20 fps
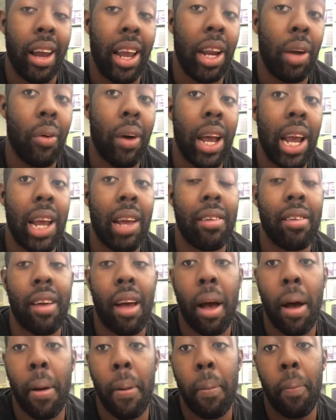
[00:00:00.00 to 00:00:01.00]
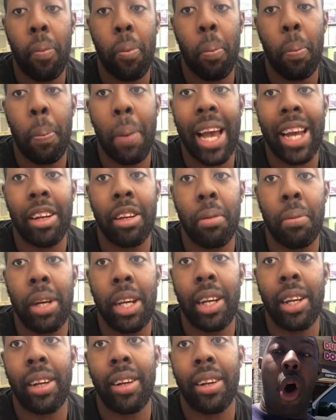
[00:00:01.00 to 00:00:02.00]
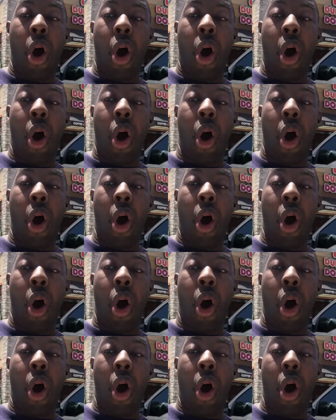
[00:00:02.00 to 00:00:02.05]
Anyways, back to me.